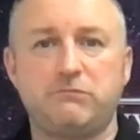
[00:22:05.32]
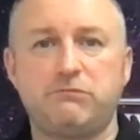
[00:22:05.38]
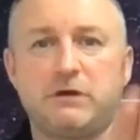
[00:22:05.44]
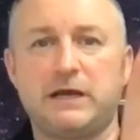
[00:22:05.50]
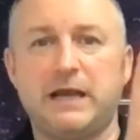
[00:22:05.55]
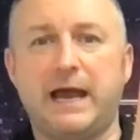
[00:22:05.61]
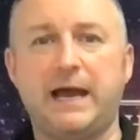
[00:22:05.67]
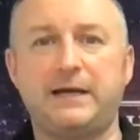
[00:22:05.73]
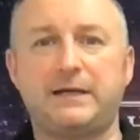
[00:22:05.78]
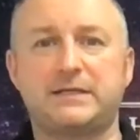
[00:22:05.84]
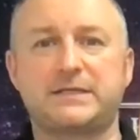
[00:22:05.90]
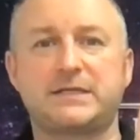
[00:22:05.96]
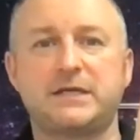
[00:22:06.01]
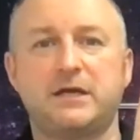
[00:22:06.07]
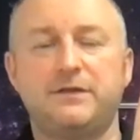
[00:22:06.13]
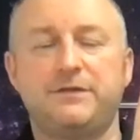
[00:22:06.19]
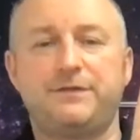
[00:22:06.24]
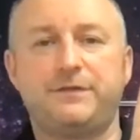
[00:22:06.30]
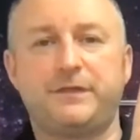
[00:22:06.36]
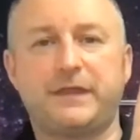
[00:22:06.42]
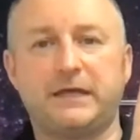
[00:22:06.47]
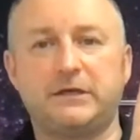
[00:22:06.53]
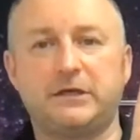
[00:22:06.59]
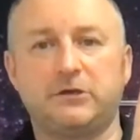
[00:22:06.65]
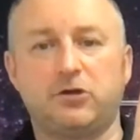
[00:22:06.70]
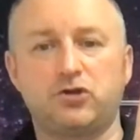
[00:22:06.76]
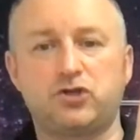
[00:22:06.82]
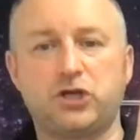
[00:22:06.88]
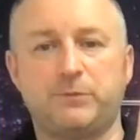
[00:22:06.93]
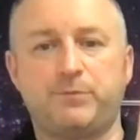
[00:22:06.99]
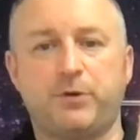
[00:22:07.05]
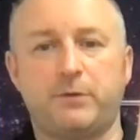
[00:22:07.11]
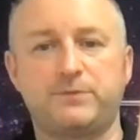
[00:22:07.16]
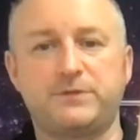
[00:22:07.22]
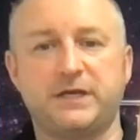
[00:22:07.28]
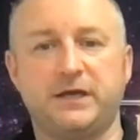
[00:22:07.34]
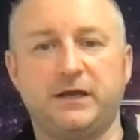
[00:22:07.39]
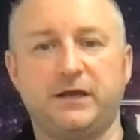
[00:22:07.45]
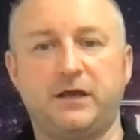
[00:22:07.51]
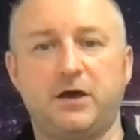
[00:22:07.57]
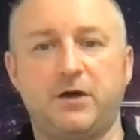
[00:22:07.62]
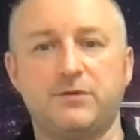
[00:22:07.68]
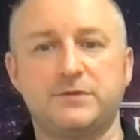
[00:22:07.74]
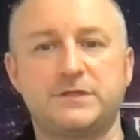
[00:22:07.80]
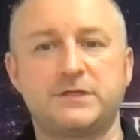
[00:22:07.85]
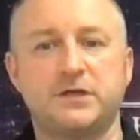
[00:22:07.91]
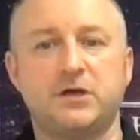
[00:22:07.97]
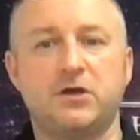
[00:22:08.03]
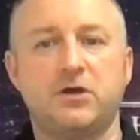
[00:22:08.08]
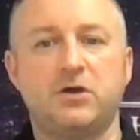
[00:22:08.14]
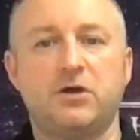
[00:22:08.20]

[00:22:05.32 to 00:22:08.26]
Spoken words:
you relax, then the logic pops in and goes,